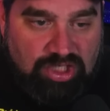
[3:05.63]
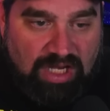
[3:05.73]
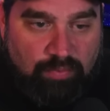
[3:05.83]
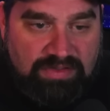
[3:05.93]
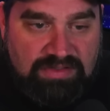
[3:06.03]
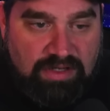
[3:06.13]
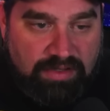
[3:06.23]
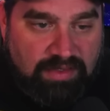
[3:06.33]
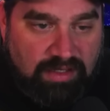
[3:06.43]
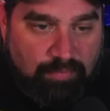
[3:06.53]
John wants
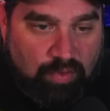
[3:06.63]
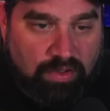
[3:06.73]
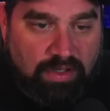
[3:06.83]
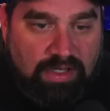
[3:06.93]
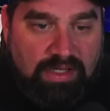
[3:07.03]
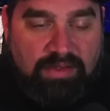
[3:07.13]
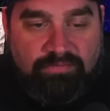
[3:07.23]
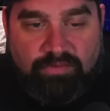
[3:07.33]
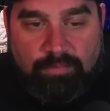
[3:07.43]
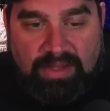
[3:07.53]
nothing more
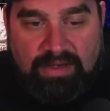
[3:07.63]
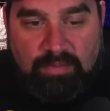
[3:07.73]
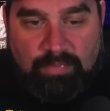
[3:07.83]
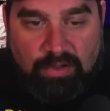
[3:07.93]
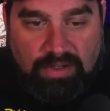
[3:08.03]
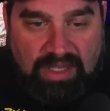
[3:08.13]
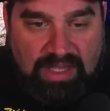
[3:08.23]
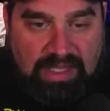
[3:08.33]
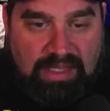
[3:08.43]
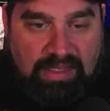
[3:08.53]
than for Ben to be
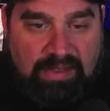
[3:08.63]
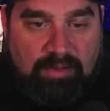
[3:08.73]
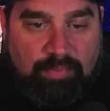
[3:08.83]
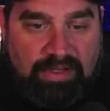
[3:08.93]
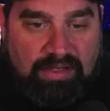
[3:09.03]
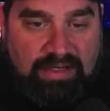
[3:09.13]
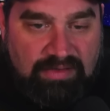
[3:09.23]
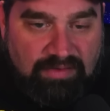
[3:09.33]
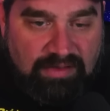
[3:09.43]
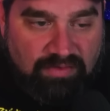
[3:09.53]
okay but it
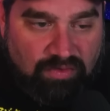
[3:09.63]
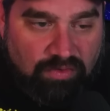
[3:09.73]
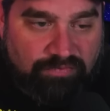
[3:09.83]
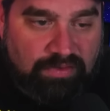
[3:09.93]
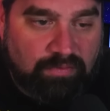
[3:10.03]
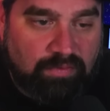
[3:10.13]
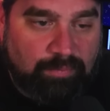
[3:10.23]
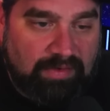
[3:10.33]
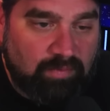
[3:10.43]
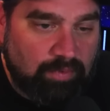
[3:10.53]
isn't his girlfriend's
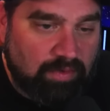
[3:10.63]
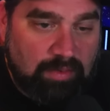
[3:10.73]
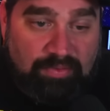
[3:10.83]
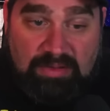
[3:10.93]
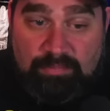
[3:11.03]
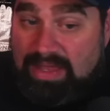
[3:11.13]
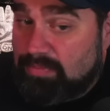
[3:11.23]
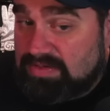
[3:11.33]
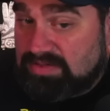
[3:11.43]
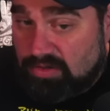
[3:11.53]
responsibility to play
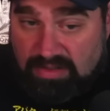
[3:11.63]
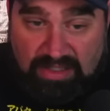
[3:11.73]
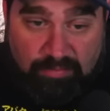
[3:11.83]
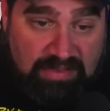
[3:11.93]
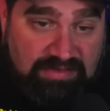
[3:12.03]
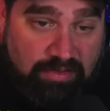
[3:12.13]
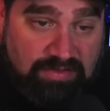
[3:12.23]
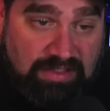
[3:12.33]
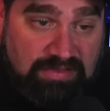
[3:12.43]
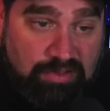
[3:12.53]
babysitter to him, an insider said.